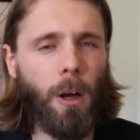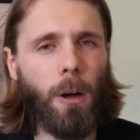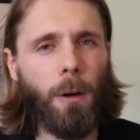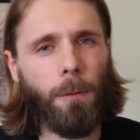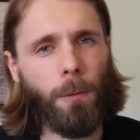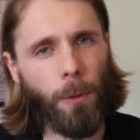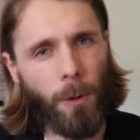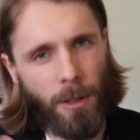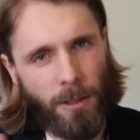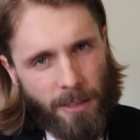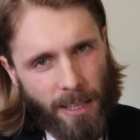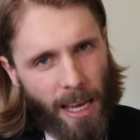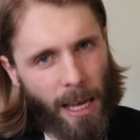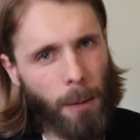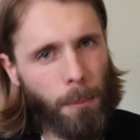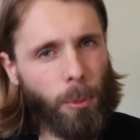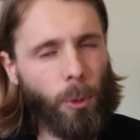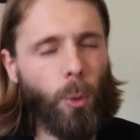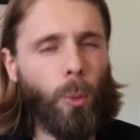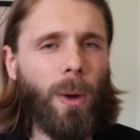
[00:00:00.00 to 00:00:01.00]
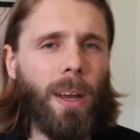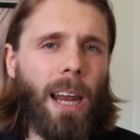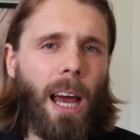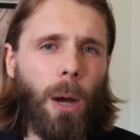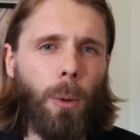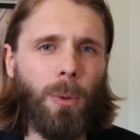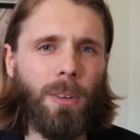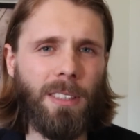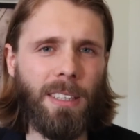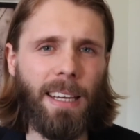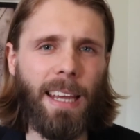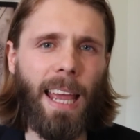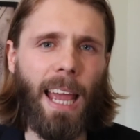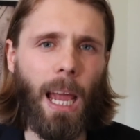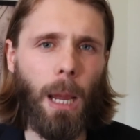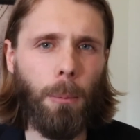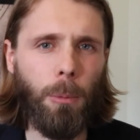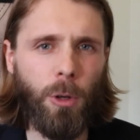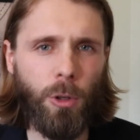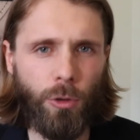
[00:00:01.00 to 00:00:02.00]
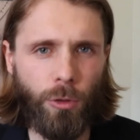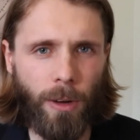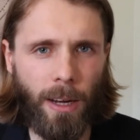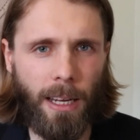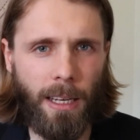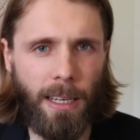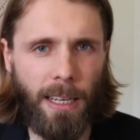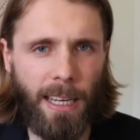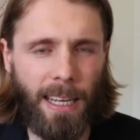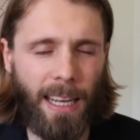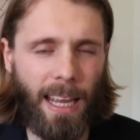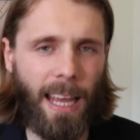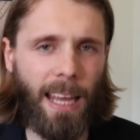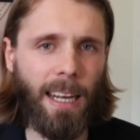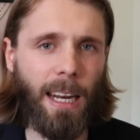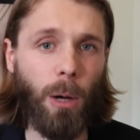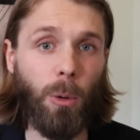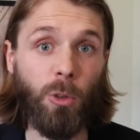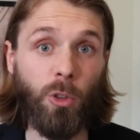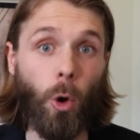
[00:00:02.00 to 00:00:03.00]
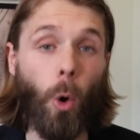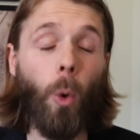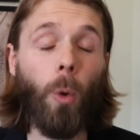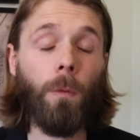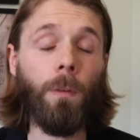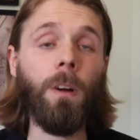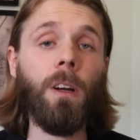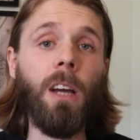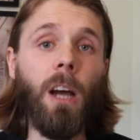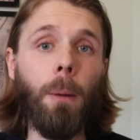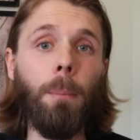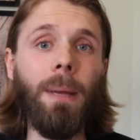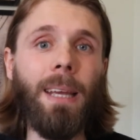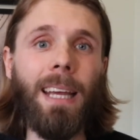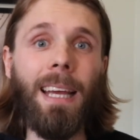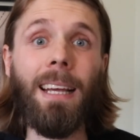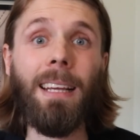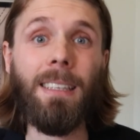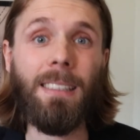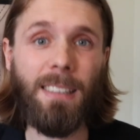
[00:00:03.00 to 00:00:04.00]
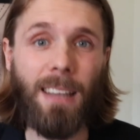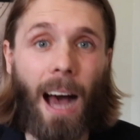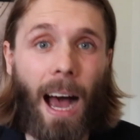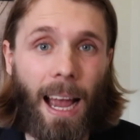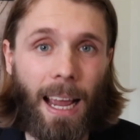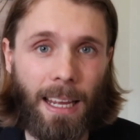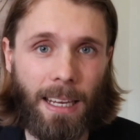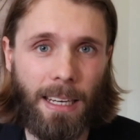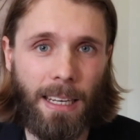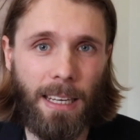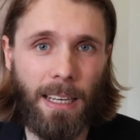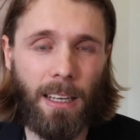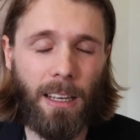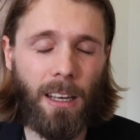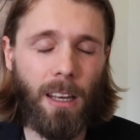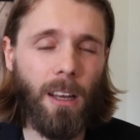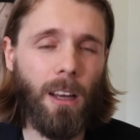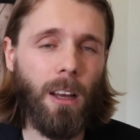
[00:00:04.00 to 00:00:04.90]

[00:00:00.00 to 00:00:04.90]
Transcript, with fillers: For example, when I was a camera trainee and I was overcoming anxiety,